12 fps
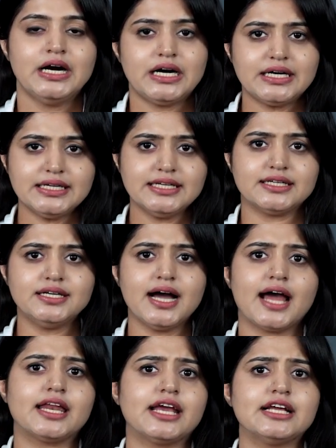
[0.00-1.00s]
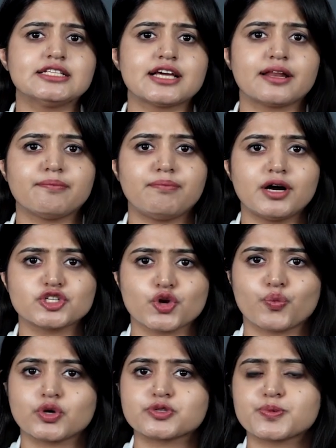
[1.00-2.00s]
Earlier, an interim
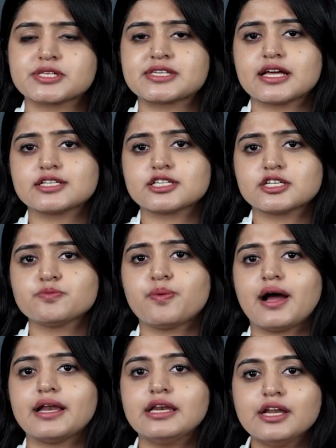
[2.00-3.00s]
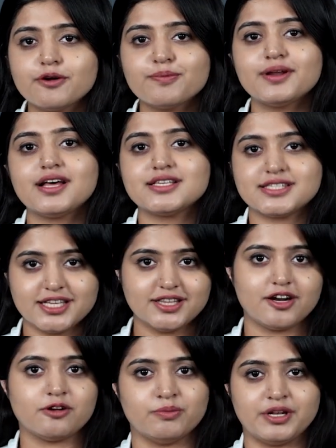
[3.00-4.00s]
budget was presented by Nirmala
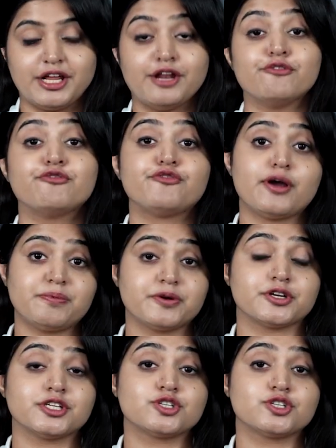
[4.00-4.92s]
Sitharaman in February